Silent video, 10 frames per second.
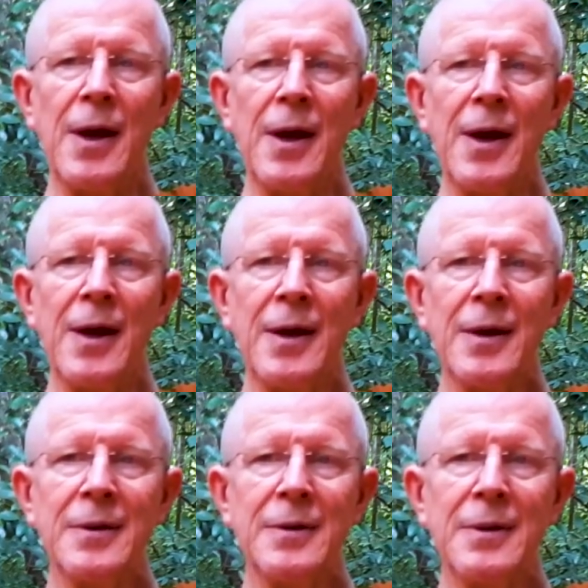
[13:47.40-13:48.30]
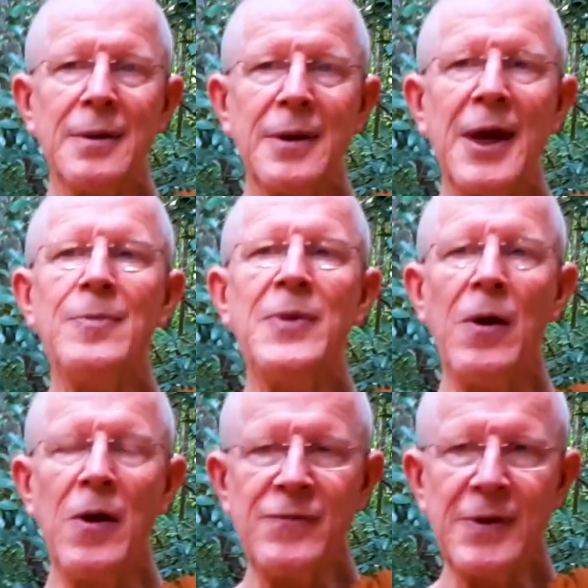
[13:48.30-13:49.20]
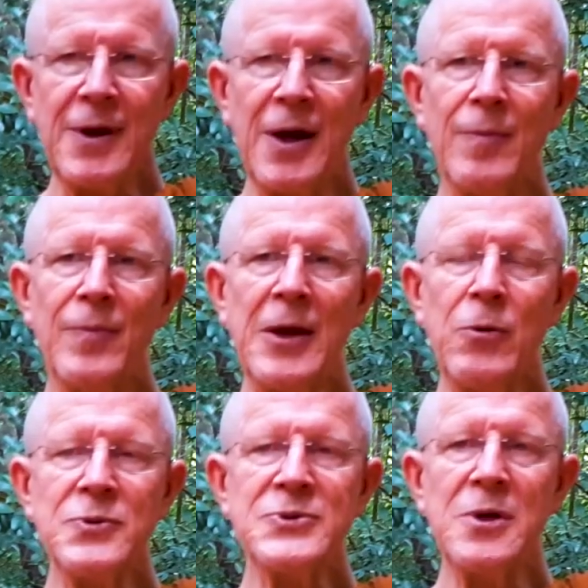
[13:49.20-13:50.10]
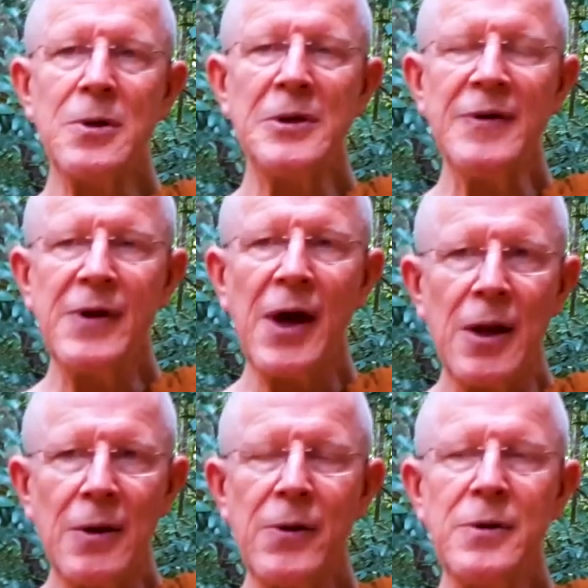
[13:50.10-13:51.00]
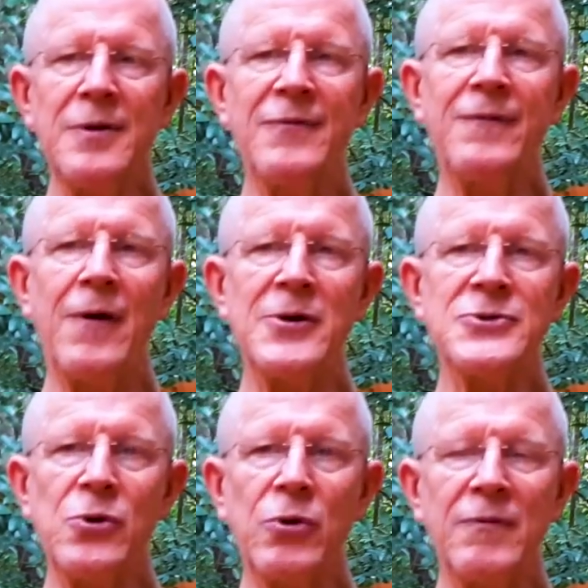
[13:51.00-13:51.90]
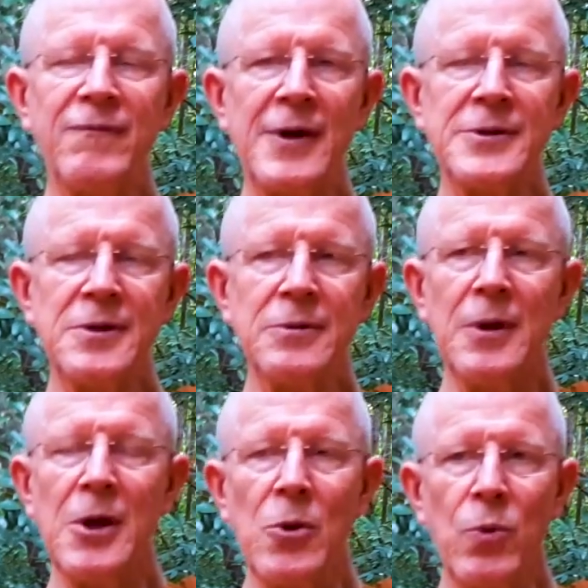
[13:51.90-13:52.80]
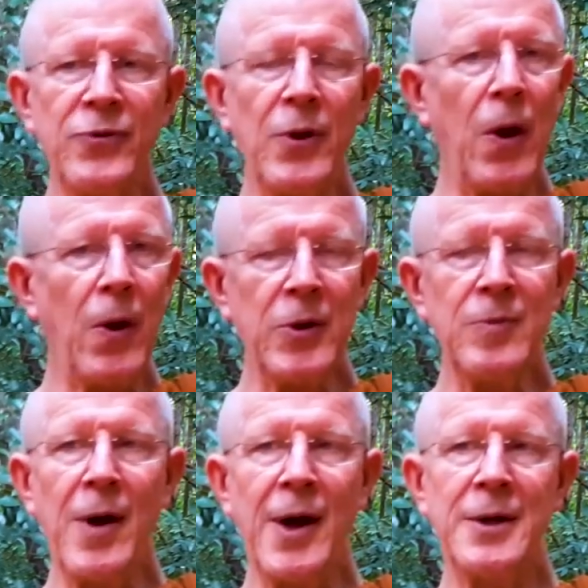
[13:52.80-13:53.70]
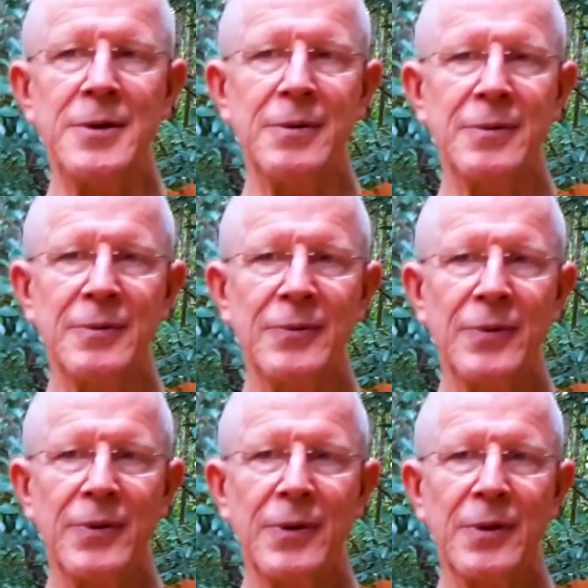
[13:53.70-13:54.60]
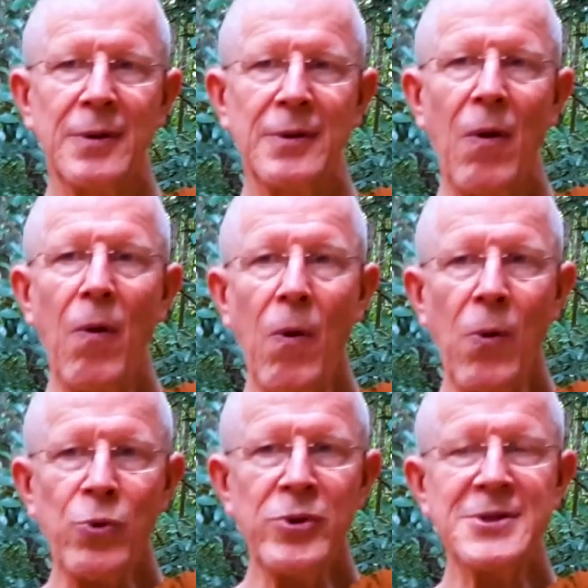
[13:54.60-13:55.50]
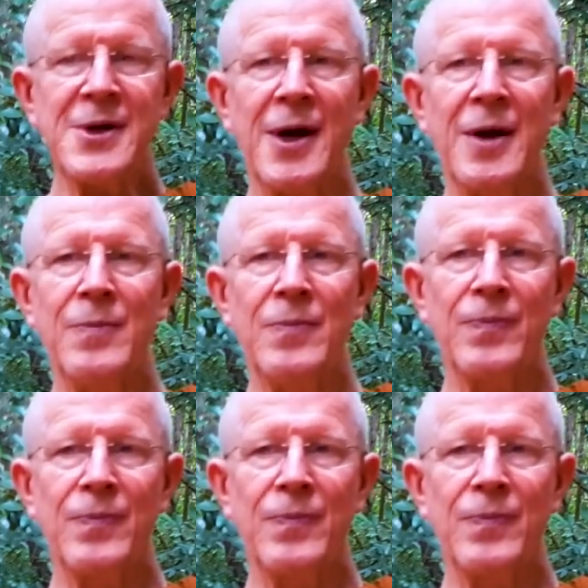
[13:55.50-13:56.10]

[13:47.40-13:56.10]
can be overcome. And also living alone in the forest, you're confronted with your own mind all the time.